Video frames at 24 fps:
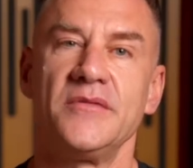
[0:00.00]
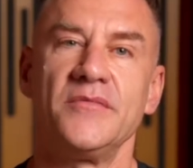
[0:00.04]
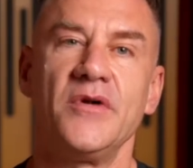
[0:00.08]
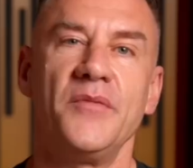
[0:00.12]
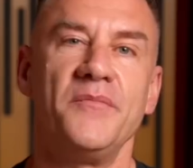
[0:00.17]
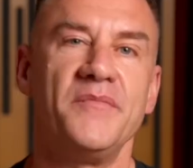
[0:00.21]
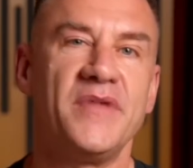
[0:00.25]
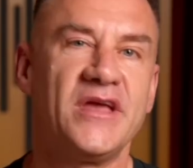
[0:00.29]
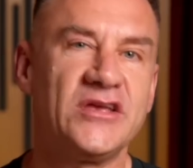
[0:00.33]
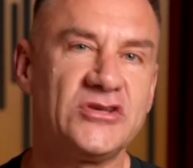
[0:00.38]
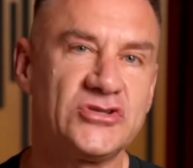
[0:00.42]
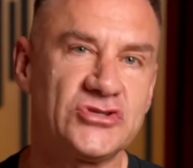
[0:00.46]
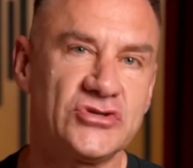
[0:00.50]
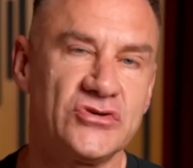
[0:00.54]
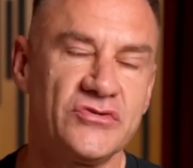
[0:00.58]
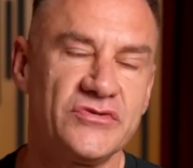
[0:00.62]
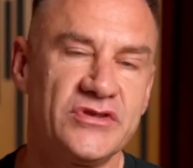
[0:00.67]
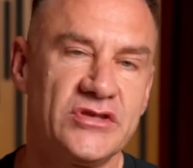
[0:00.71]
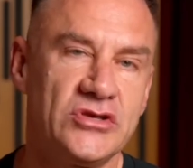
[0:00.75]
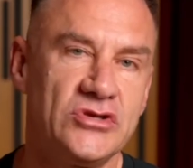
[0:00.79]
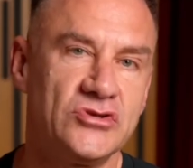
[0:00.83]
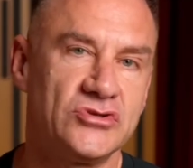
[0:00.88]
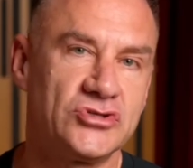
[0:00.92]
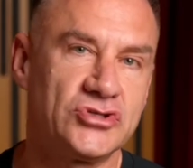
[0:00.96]
but make sure
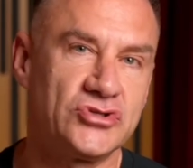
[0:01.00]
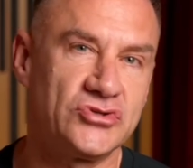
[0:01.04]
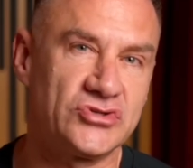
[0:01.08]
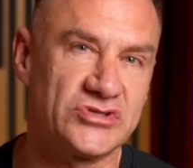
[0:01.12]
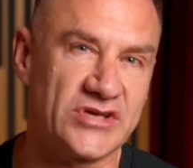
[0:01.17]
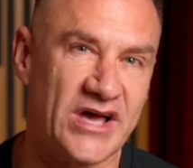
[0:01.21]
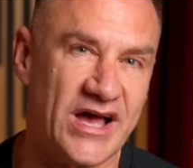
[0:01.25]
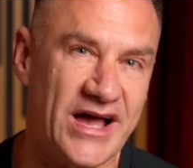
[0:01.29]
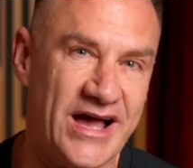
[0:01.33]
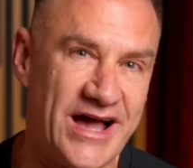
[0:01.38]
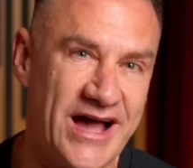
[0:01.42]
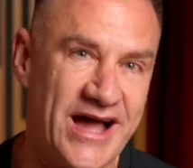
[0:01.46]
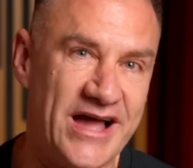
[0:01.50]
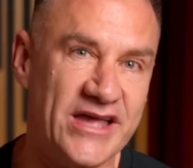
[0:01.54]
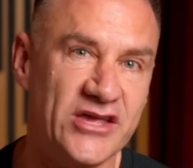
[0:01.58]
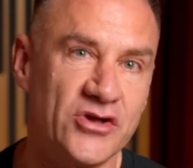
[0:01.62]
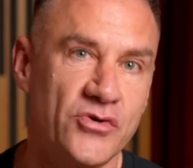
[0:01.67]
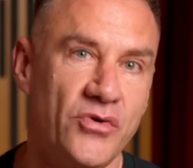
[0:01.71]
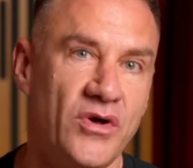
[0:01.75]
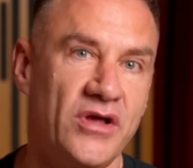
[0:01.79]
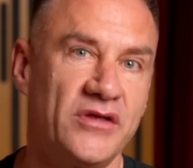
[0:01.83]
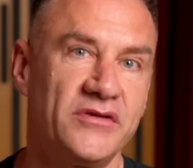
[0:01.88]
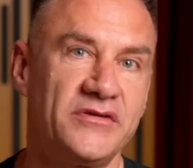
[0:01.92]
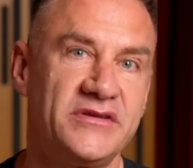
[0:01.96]
that you choose a
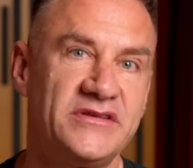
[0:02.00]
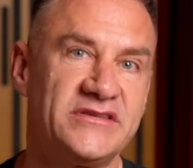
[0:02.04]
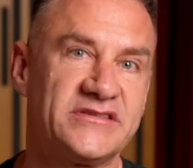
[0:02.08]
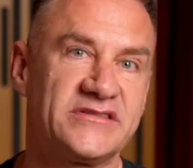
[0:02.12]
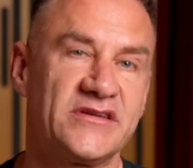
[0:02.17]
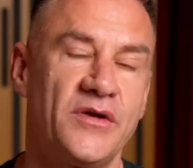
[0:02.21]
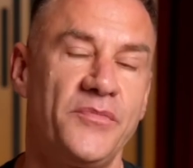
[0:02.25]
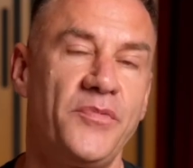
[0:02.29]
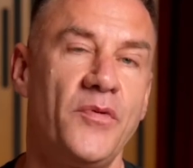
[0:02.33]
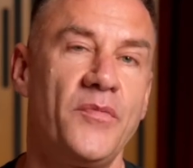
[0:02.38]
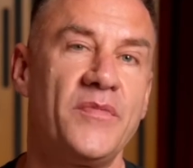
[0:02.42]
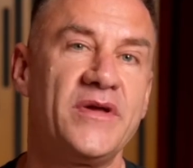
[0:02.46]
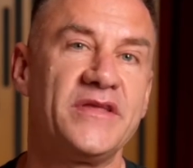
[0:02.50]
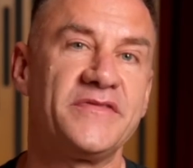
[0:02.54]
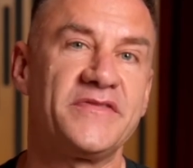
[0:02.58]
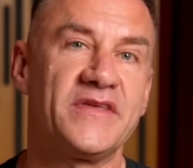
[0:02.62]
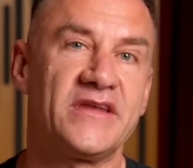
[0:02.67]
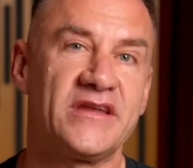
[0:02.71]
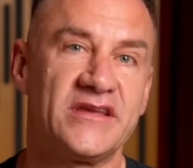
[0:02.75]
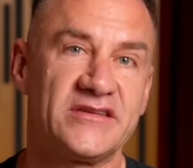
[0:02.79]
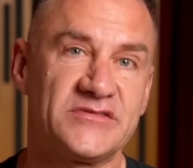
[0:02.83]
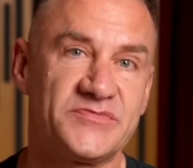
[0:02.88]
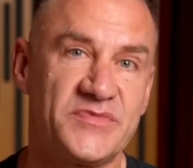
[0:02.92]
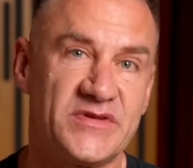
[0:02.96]
high-quality supplement
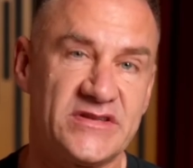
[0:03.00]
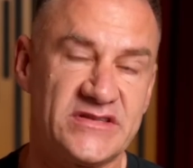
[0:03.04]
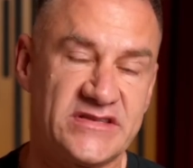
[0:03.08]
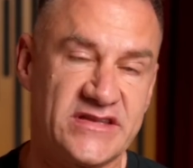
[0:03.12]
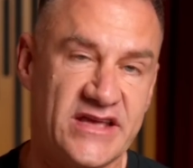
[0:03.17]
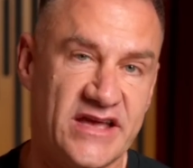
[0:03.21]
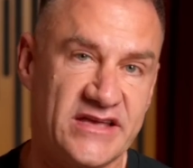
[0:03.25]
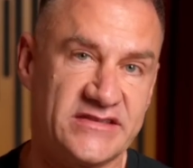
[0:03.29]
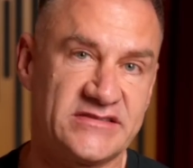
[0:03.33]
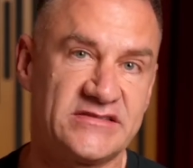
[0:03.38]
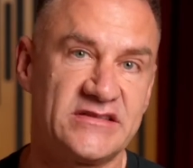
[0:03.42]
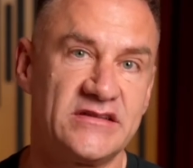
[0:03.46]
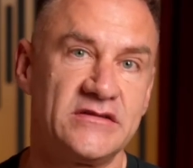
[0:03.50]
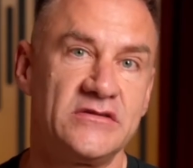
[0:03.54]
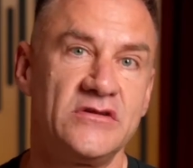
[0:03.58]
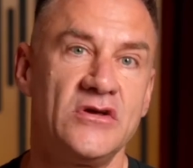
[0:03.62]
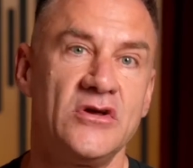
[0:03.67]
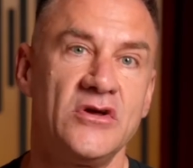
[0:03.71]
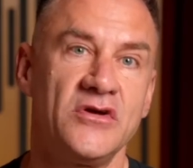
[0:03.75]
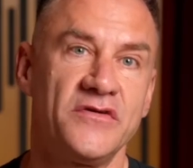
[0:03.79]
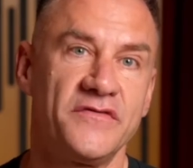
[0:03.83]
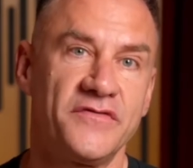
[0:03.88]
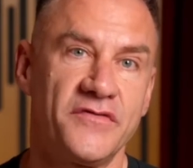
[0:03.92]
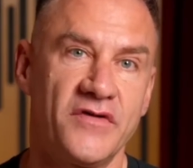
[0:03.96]
that has been tested
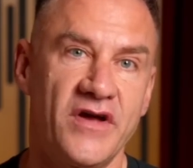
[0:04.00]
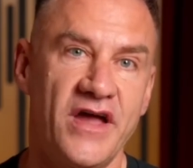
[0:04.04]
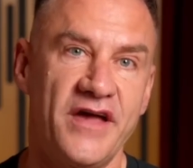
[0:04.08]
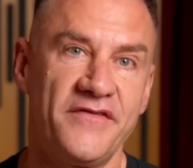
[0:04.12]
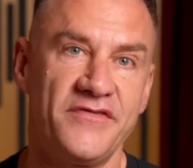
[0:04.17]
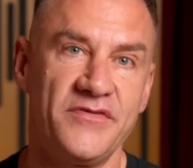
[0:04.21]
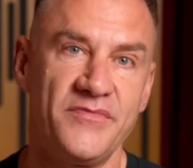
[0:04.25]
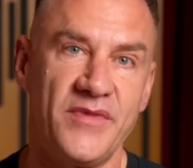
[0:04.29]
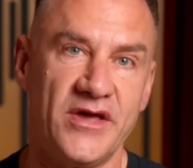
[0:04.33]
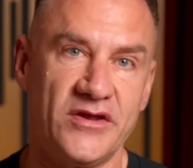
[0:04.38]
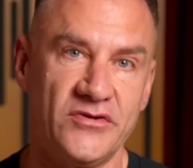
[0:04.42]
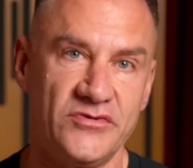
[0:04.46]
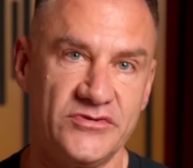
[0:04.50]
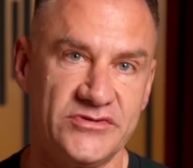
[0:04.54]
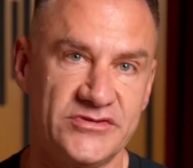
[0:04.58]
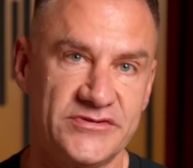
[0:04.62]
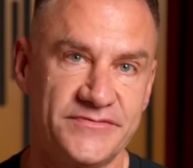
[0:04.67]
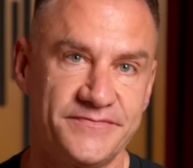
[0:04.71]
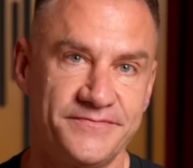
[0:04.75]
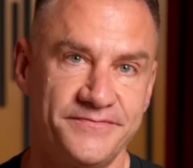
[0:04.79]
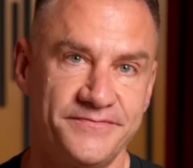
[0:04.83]
for heavy metals.